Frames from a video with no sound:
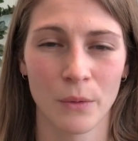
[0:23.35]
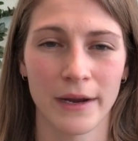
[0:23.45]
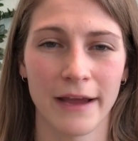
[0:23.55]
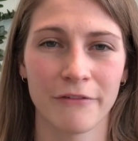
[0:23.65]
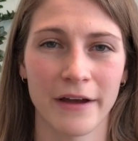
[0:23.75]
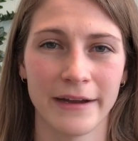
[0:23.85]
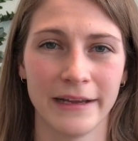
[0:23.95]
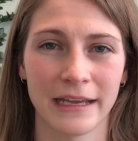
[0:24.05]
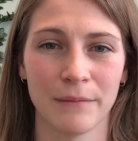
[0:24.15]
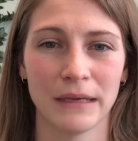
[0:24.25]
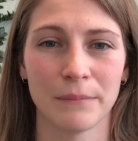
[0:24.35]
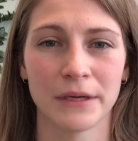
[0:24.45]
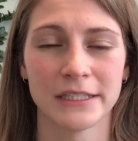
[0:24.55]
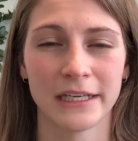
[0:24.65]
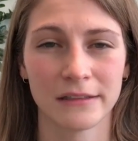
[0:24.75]
what I find it can be
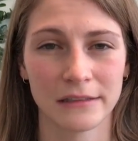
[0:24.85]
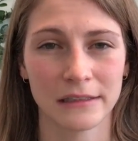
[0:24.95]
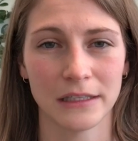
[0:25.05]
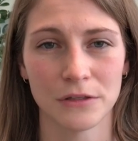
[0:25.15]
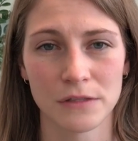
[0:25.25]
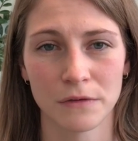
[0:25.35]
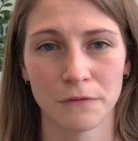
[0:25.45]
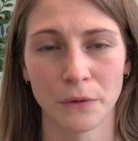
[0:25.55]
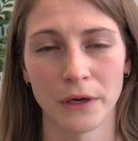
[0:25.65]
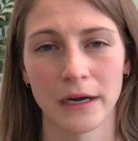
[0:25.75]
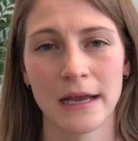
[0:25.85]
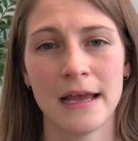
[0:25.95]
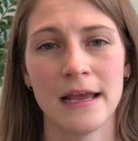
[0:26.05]
particularly useful for